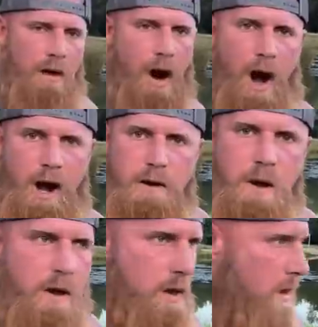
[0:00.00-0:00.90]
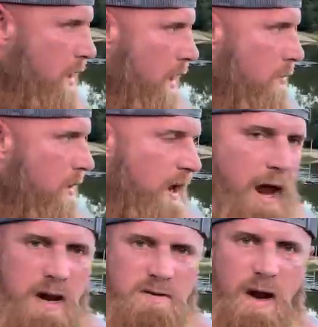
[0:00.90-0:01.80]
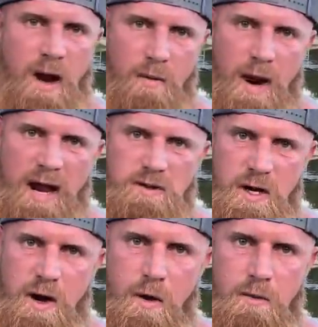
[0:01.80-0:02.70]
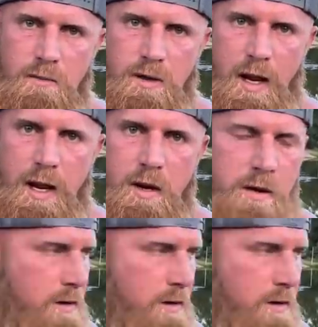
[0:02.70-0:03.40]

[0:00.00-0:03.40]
All right, I'm gonna cast out right here, okay?